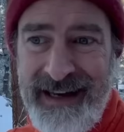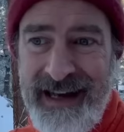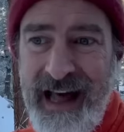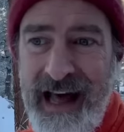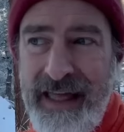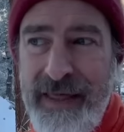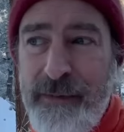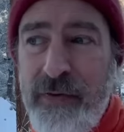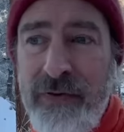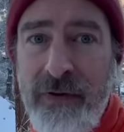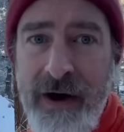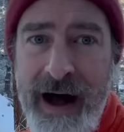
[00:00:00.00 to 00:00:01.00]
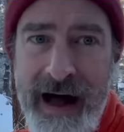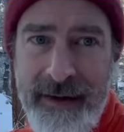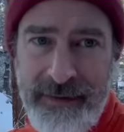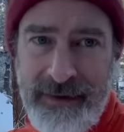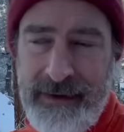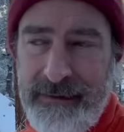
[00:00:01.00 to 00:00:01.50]
Uh, the
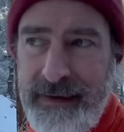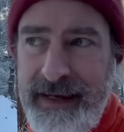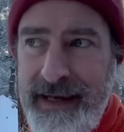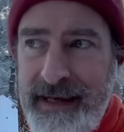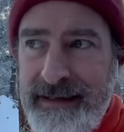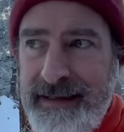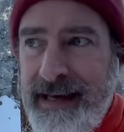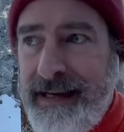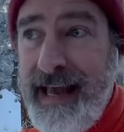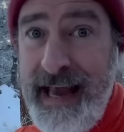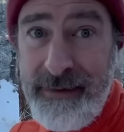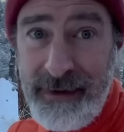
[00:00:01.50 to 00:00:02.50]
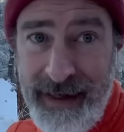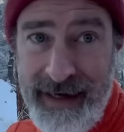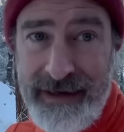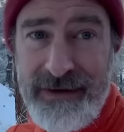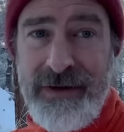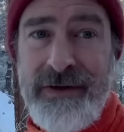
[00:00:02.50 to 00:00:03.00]
problem is it came
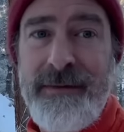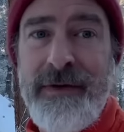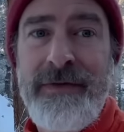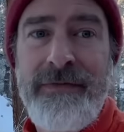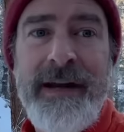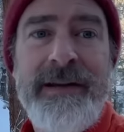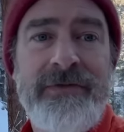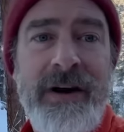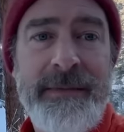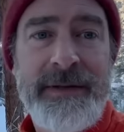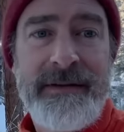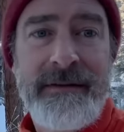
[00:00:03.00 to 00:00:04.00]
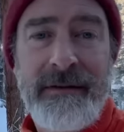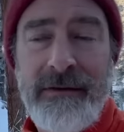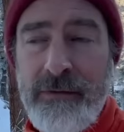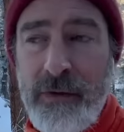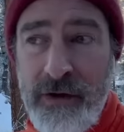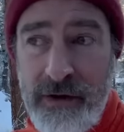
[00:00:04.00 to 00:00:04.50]
late, so the birth rate drops
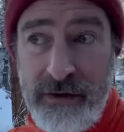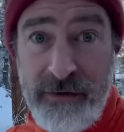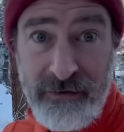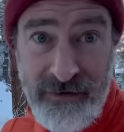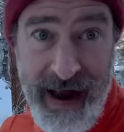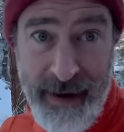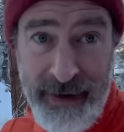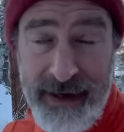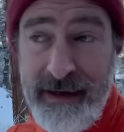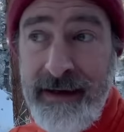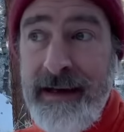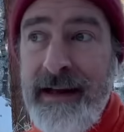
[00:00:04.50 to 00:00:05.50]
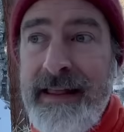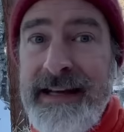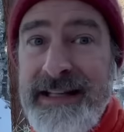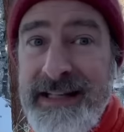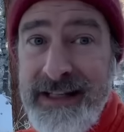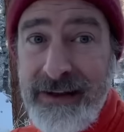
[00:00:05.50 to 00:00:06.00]
were rapid. They
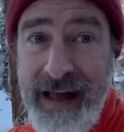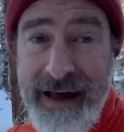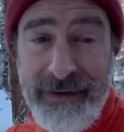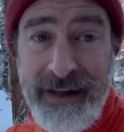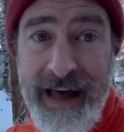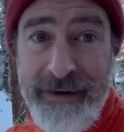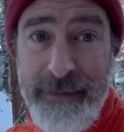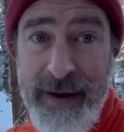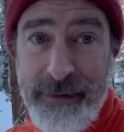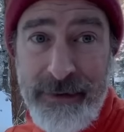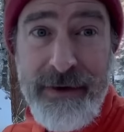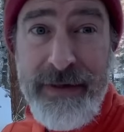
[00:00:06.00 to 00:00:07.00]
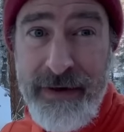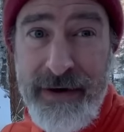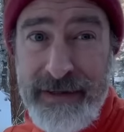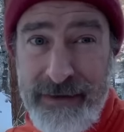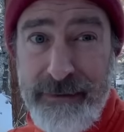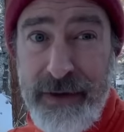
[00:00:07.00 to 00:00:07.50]
still have a lot of people in their
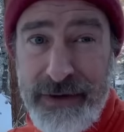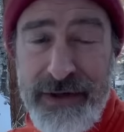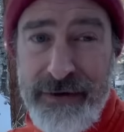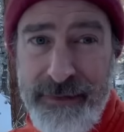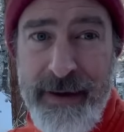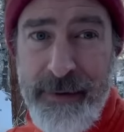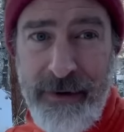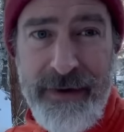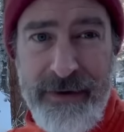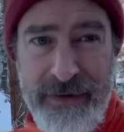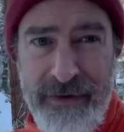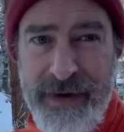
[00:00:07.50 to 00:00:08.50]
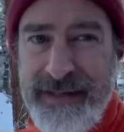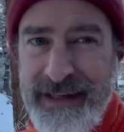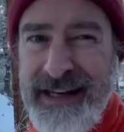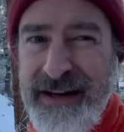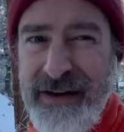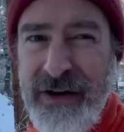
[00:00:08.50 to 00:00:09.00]
30s. Their boulders are people in their 30s
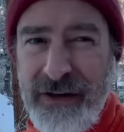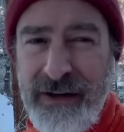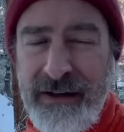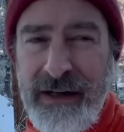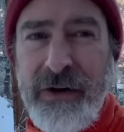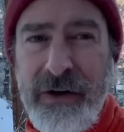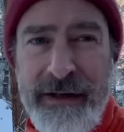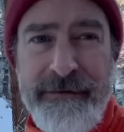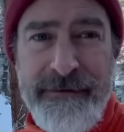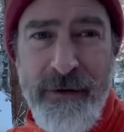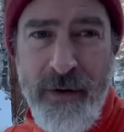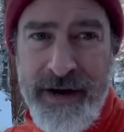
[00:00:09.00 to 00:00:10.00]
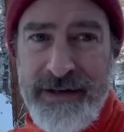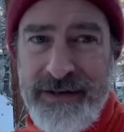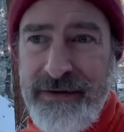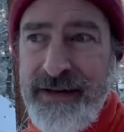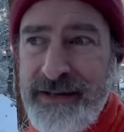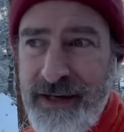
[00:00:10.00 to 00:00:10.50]
and into the early, early 40s.
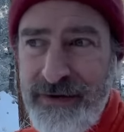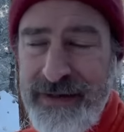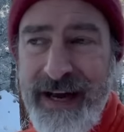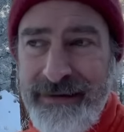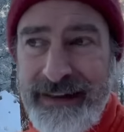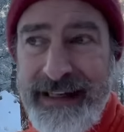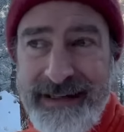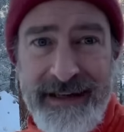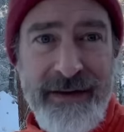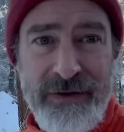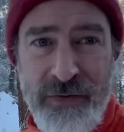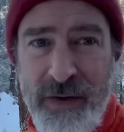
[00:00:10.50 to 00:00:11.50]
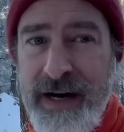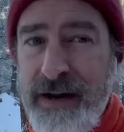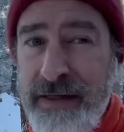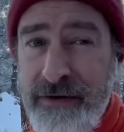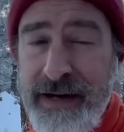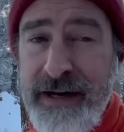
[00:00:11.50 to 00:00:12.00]
So these countries have at least another 20
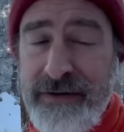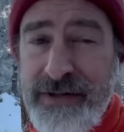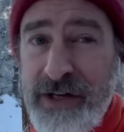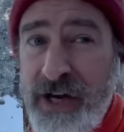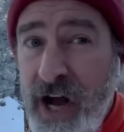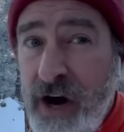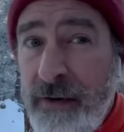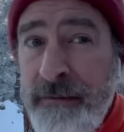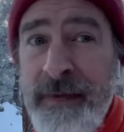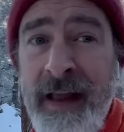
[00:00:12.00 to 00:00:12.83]
to 30 years to go.